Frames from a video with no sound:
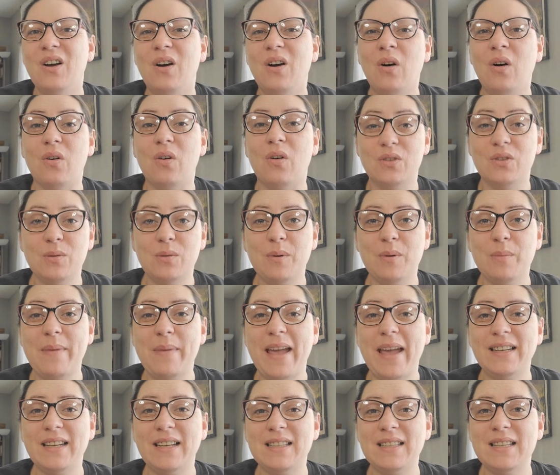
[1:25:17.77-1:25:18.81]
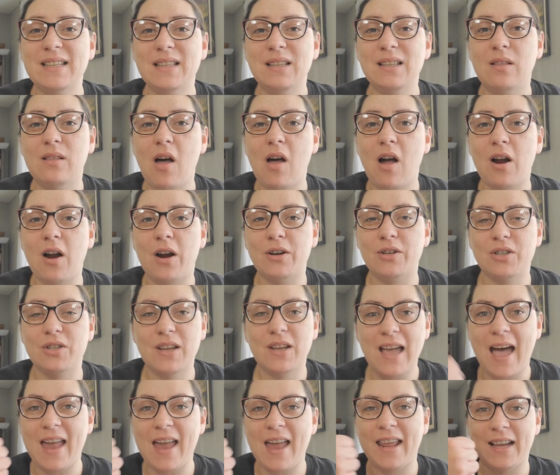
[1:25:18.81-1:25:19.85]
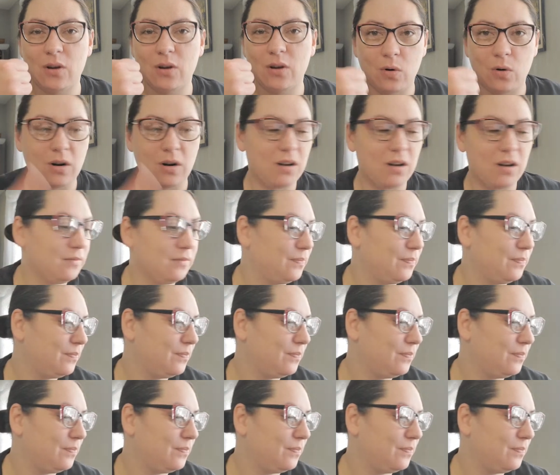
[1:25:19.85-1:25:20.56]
oh, super magnets in the large. Got it, Coral.